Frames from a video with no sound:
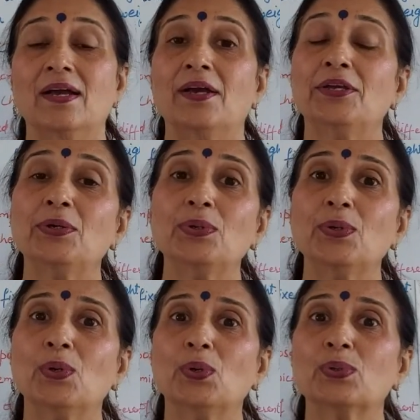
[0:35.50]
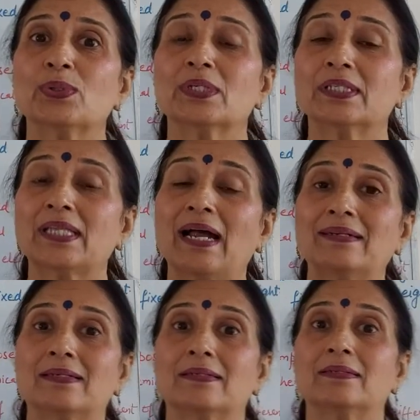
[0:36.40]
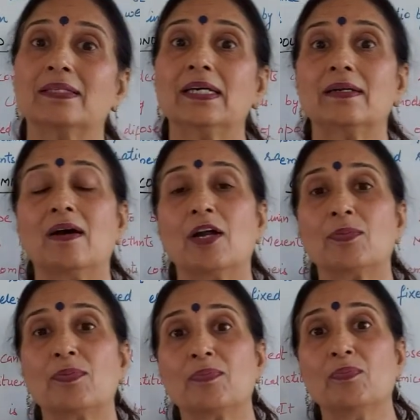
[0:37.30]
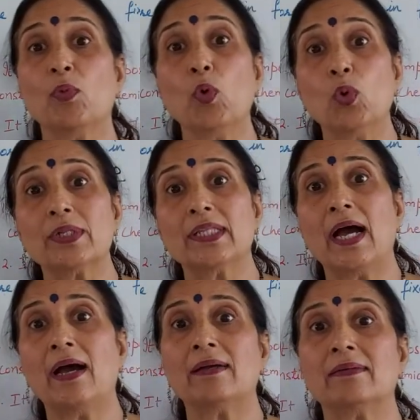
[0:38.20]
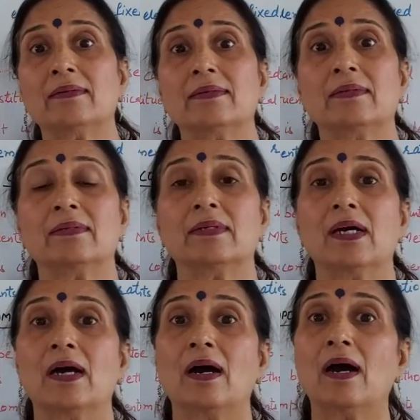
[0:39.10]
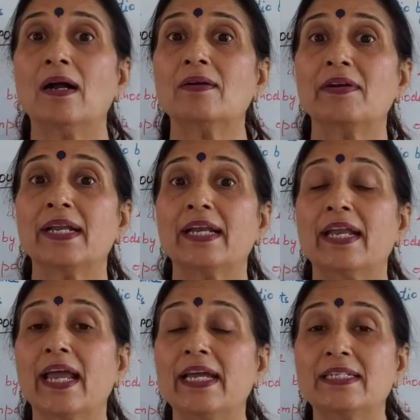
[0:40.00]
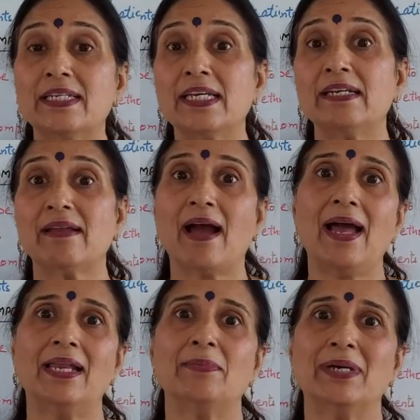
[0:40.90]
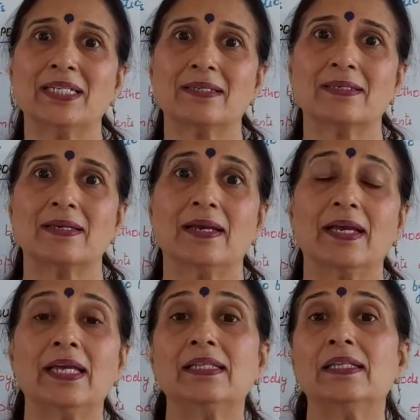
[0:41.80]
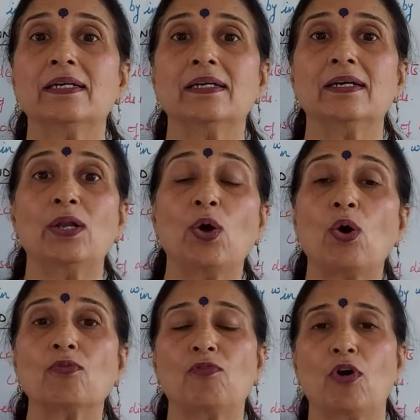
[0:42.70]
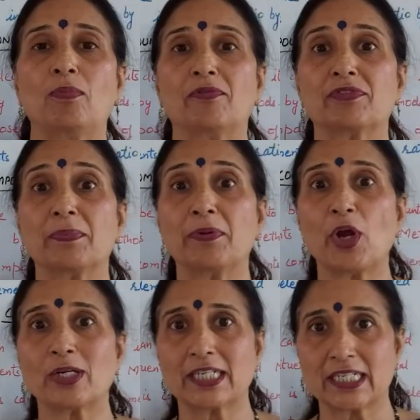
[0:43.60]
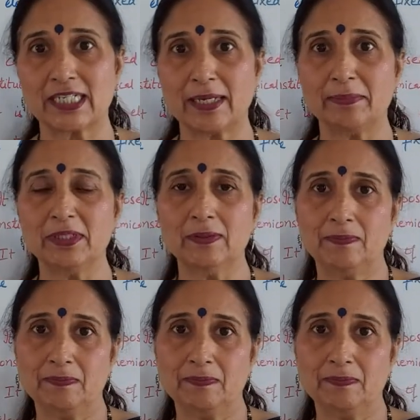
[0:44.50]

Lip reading: You know that there are more than 118 elements in the long form of the periodic table.